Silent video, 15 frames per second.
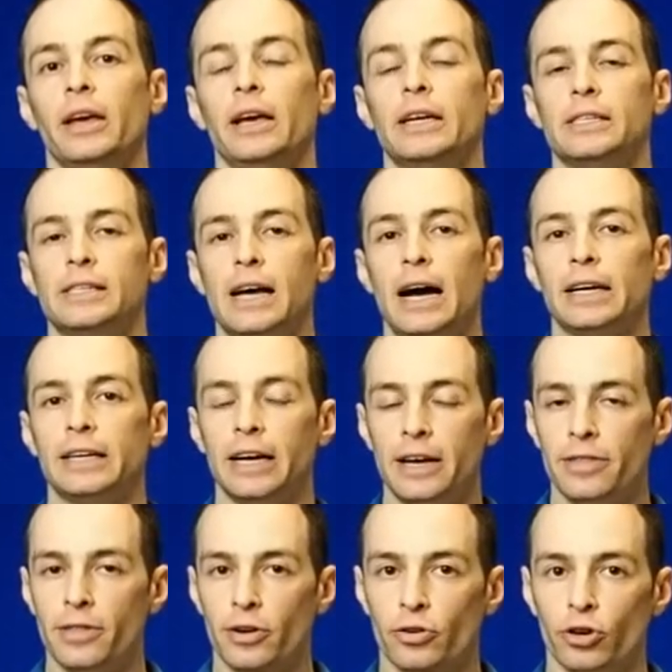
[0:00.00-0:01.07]
found
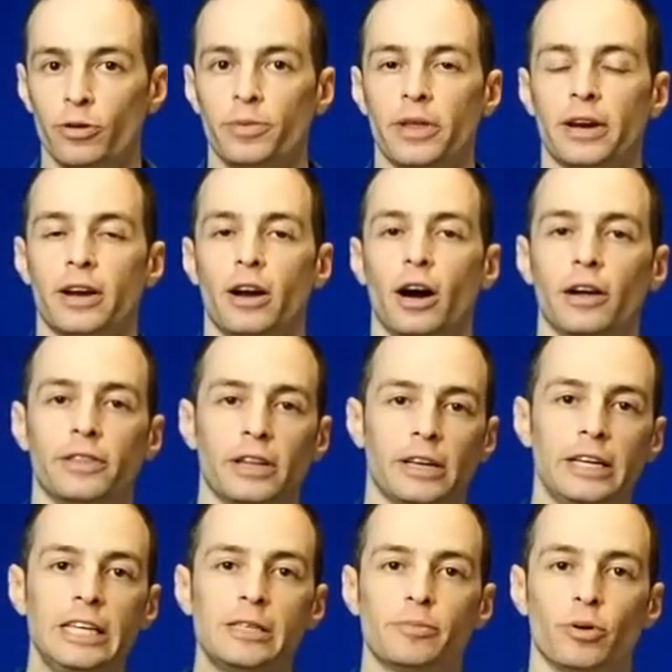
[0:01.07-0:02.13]
is that in the
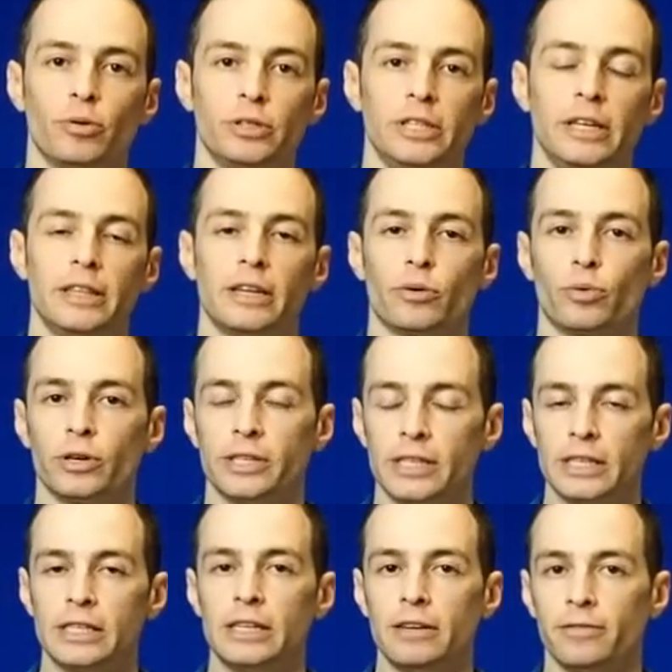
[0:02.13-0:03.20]
group that got the least
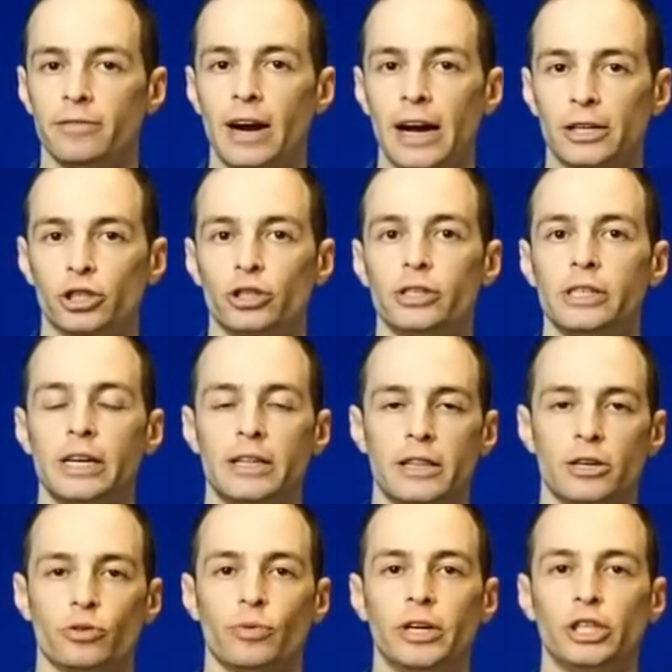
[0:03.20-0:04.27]
protein, there were 16
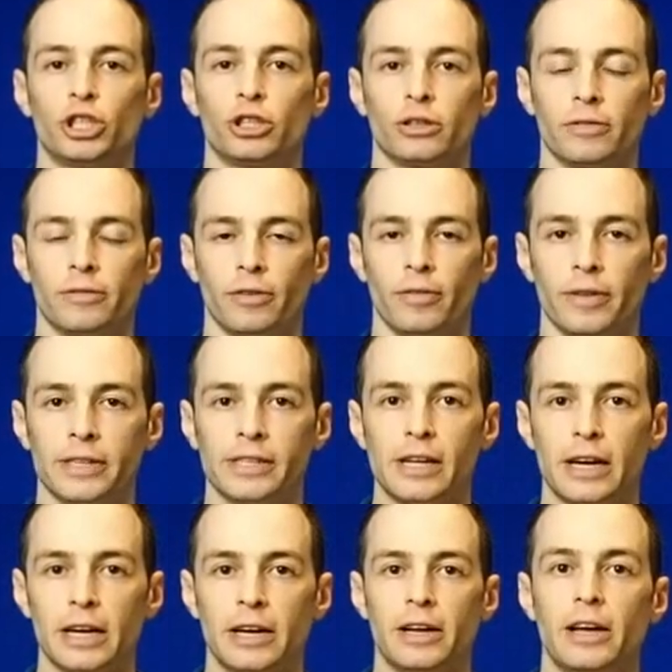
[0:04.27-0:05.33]
fractures in the
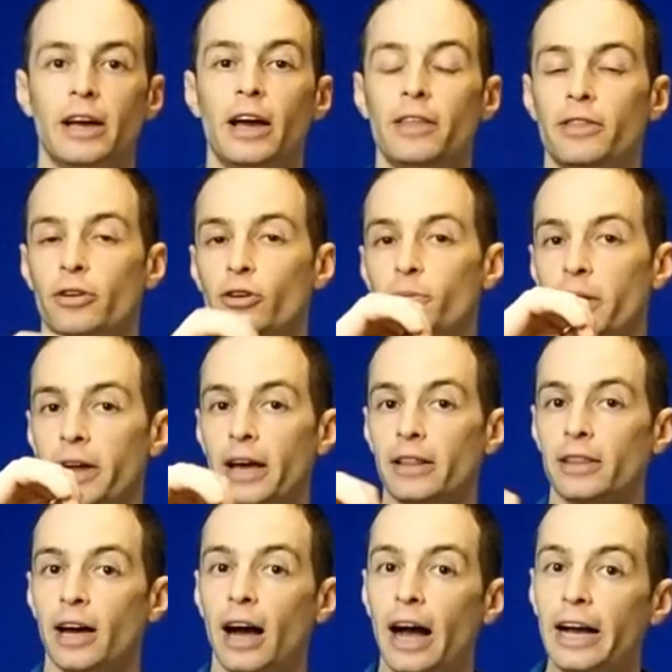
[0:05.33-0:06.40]
duration of the study.
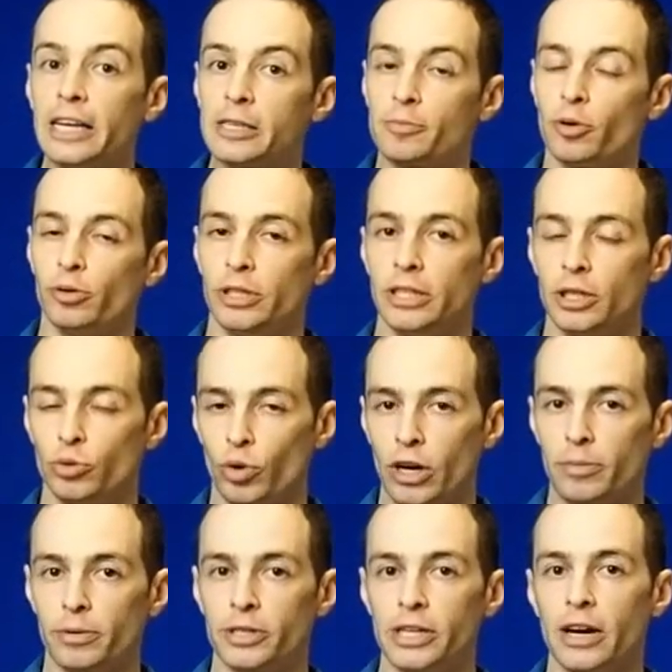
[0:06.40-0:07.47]
In the group that got the
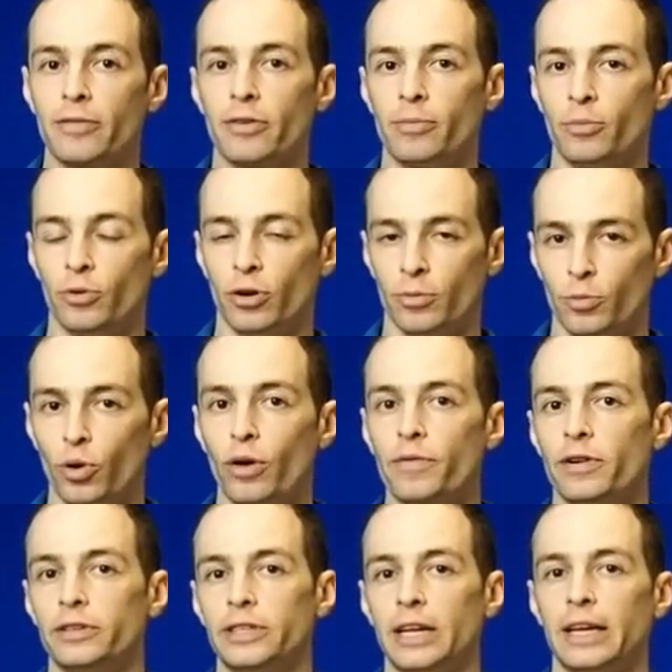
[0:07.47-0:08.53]
highest protein, 20%
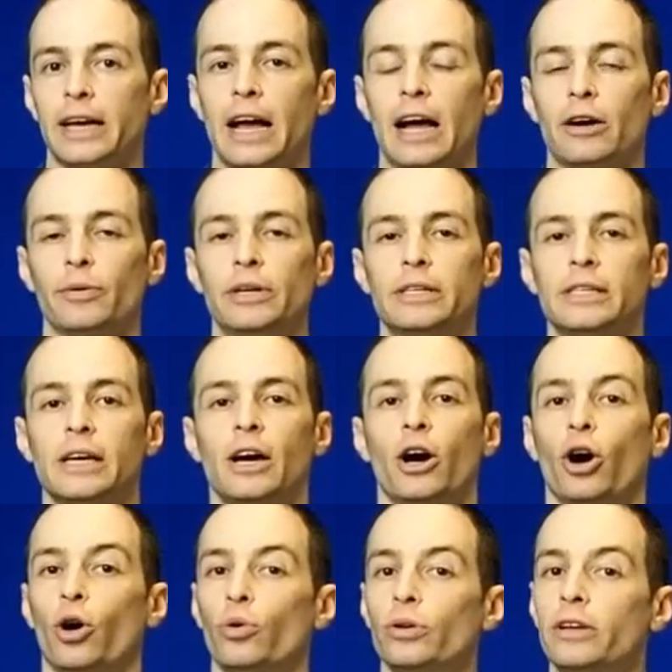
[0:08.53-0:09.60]
or more of their daily
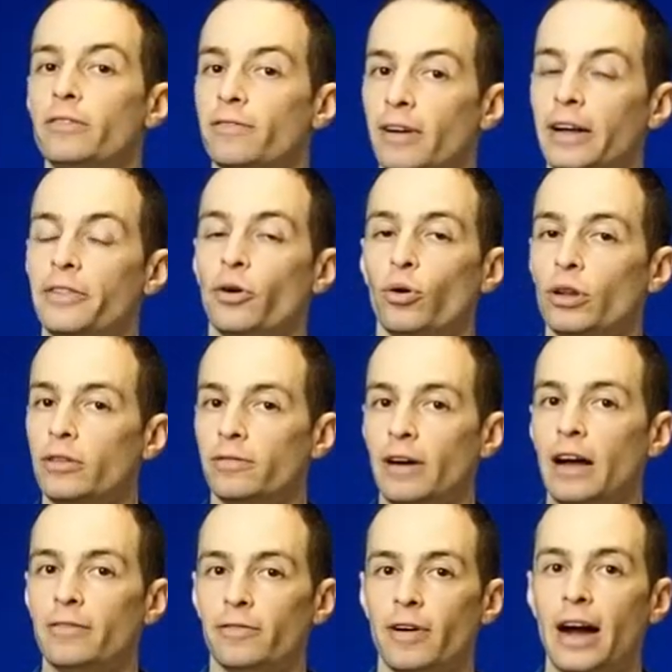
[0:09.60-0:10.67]
calories, only
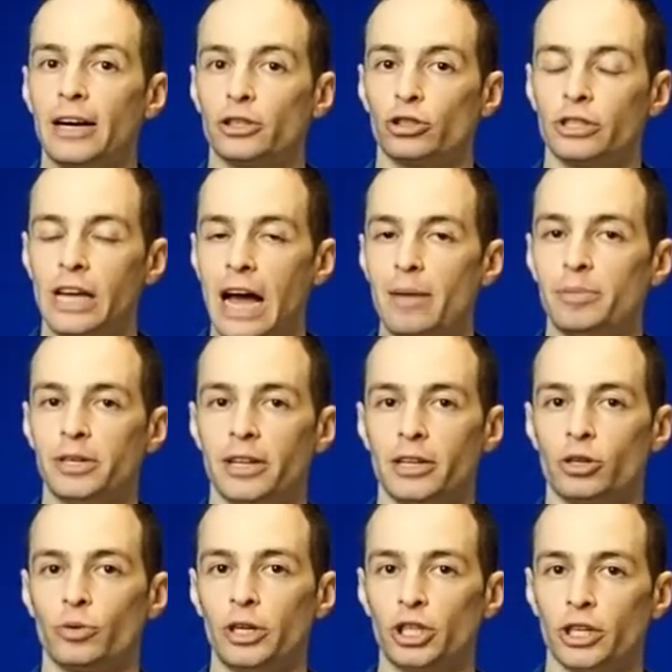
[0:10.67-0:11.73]
five
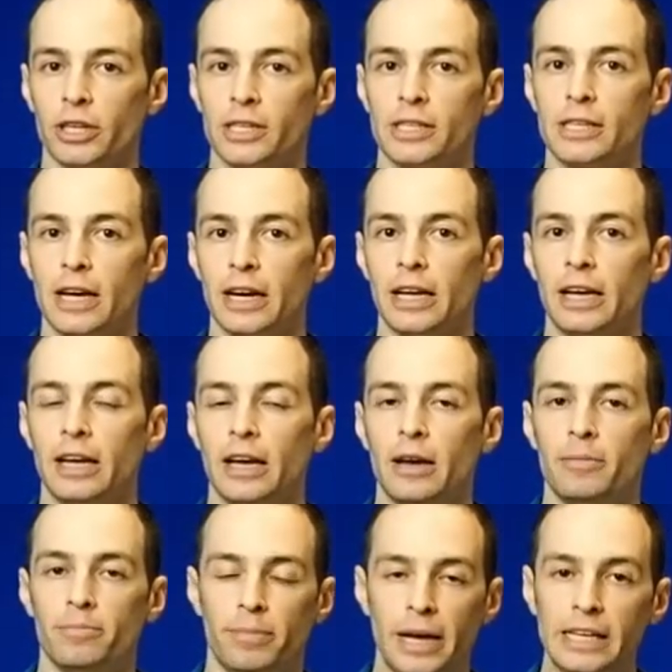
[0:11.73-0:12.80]
fractures happened in the duration of
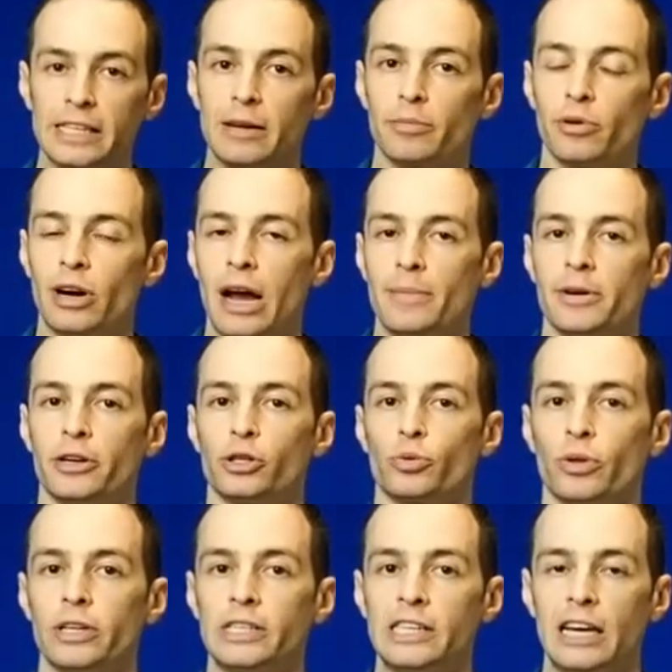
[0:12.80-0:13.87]
the study.
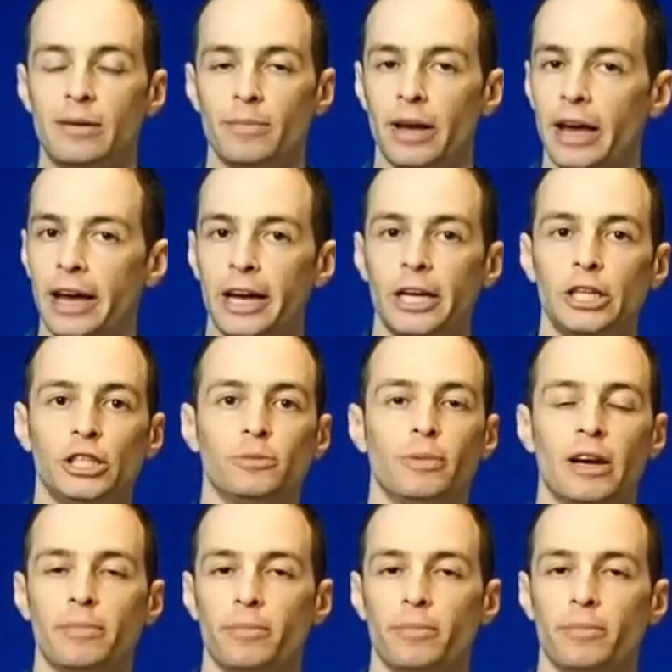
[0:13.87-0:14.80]
Baseline parameters were the same: